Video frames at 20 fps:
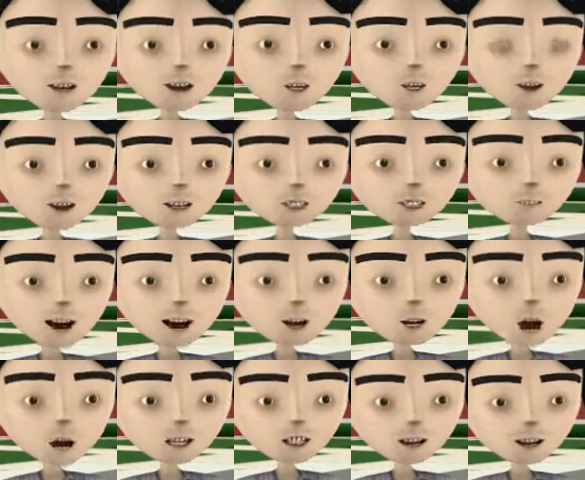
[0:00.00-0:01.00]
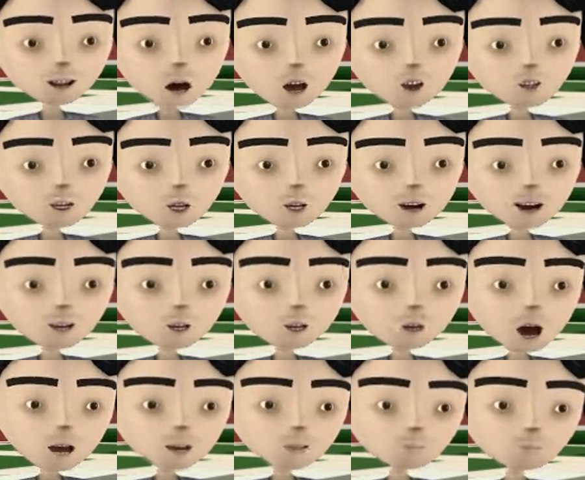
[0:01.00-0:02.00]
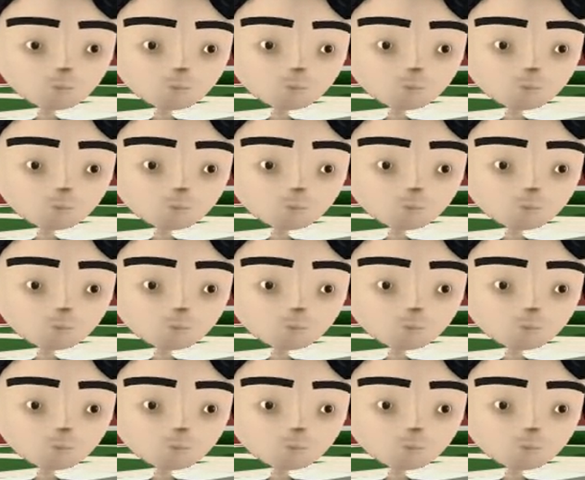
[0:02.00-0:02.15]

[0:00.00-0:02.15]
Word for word: equals 0 slash greater than